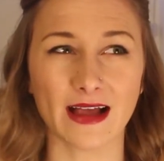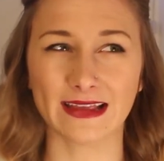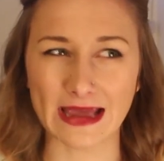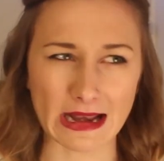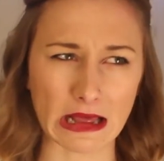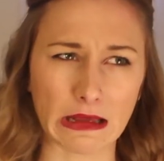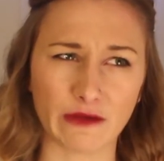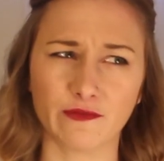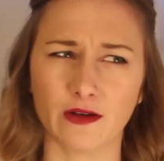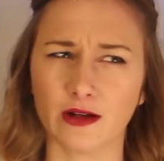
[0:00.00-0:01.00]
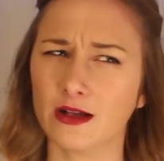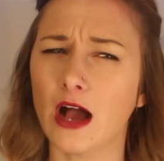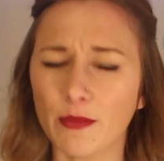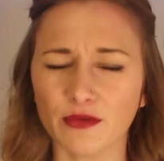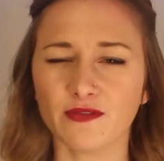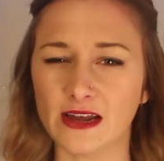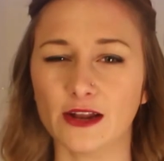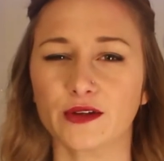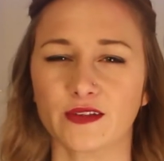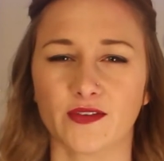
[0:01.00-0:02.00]
I get a couple funny
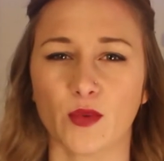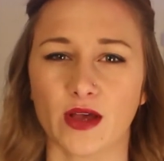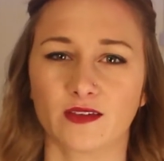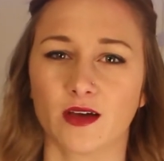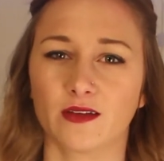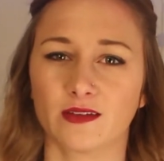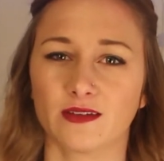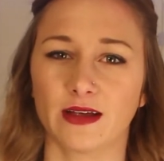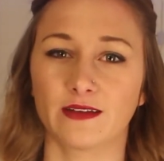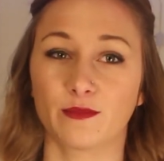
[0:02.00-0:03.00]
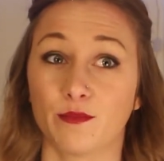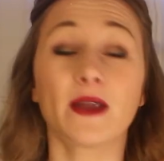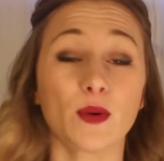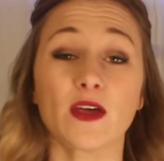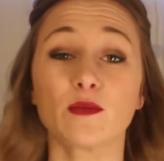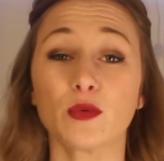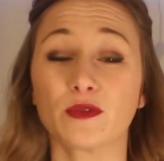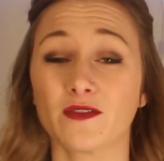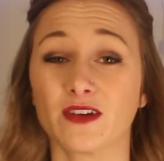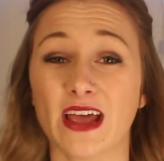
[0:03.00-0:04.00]
looks if I wear skirts and tights, but I wear them
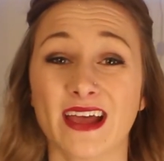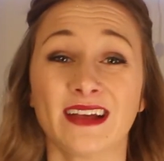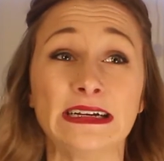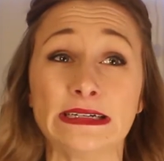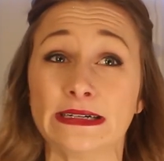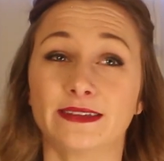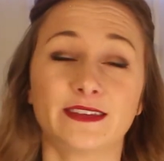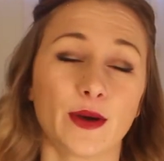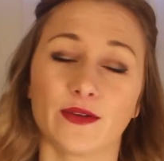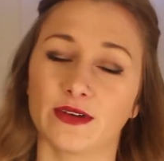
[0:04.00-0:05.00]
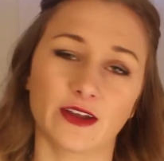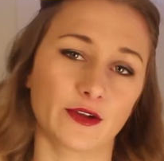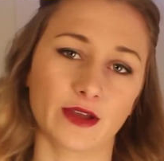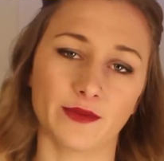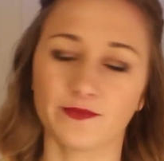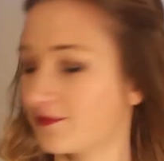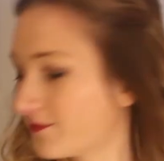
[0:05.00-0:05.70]
almost every day, so I really don't care.